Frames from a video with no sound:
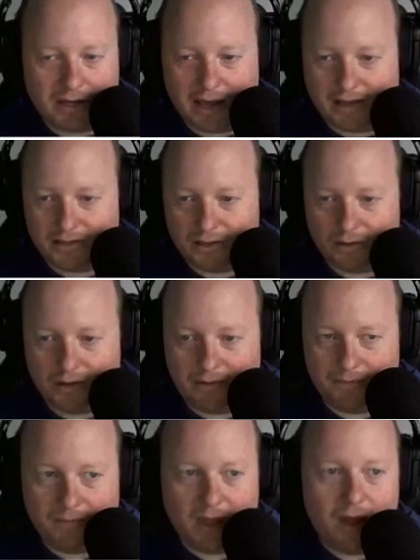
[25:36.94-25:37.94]
Okay, so
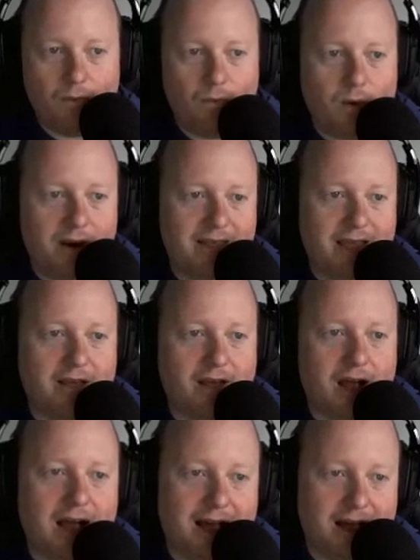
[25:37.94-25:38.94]
one of the
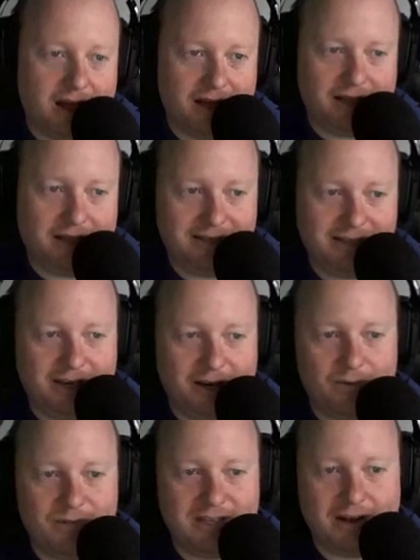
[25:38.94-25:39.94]
so
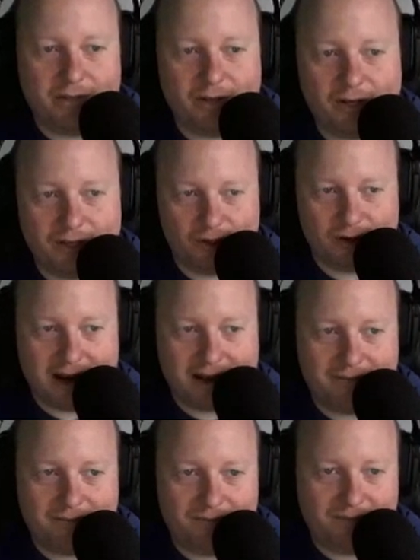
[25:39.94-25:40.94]
here was another good
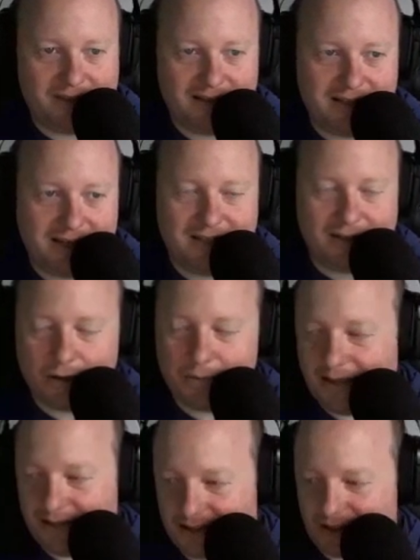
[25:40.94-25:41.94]
trick. It
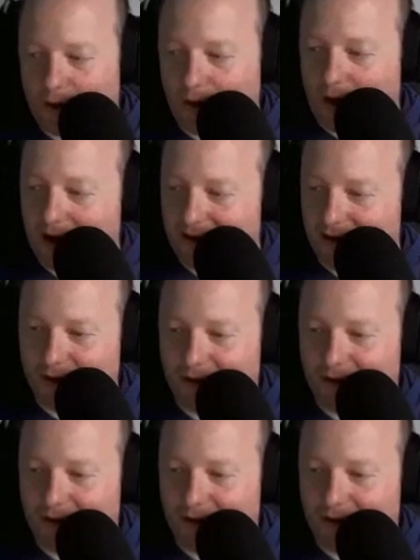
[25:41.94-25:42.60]
took me so long to